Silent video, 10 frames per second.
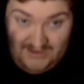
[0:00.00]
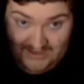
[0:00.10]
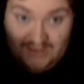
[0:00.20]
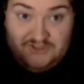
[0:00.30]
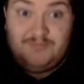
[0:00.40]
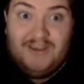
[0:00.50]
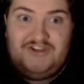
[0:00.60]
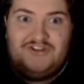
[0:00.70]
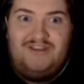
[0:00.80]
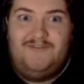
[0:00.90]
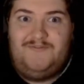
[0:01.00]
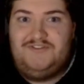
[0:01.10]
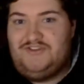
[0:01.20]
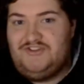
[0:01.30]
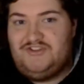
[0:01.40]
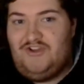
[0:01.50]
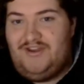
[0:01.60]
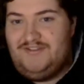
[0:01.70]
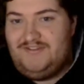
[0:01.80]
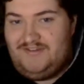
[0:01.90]
especially if it's a
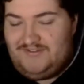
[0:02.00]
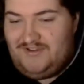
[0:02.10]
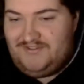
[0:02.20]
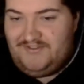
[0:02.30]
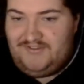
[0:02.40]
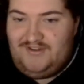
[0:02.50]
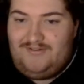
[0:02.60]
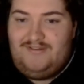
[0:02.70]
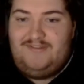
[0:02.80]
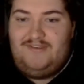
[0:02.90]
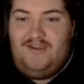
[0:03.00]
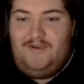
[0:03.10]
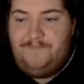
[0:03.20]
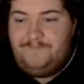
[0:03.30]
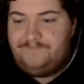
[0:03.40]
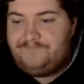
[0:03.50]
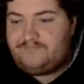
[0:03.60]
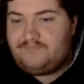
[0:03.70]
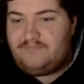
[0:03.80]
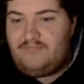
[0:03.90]
decider to decide the series. So
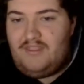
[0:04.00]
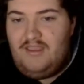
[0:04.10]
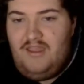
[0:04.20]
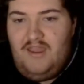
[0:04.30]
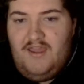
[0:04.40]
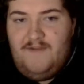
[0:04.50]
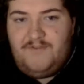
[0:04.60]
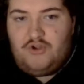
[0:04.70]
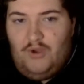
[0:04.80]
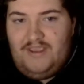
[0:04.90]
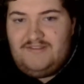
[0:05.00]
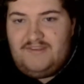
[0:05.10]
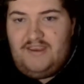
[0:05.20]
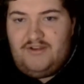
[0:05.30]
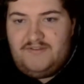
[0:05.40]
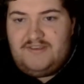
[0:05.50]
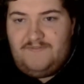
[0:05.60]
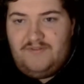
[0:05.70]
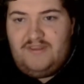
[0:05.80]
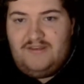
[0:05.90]
for Queensland, I
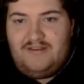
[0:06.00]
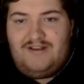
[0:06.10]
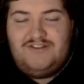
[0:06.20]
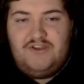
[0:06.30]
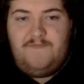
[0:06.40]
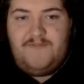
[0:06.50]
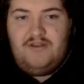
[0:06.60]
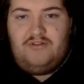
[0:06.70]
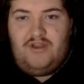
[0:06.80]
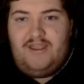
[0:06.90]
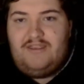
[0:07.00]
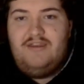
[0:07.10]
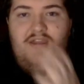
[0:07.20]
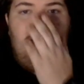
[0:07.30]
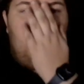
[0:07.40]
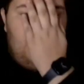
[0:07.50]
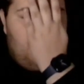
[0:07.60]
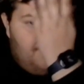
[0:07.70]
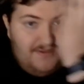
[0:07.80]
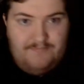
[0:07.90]
do feel like it
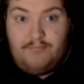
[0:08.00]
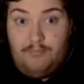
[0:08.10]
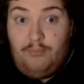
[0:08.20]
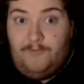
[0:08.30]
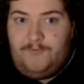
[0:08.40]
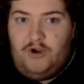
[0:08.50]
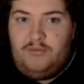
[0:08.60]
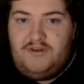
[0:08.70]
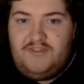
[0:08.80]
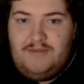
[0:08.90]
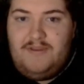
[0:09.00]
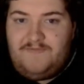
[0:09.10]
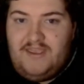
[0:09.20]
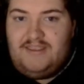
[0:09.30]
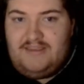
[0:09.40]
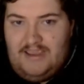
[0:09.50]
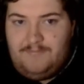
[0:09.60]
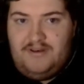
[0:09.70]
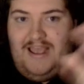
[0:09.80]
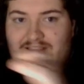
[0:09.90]
would be preferable to them if they
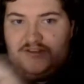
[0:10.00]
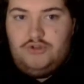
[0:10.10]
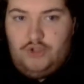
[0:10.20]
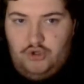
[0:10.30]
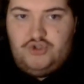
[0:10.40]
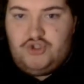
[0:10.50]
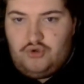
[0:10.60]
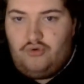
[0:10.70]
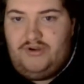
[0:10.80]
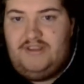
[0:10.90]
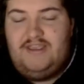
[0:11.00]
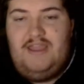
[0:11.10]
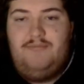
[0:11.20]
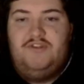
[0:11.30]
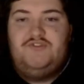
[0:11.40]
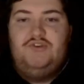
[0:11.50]
keep it as a low-scoring game. But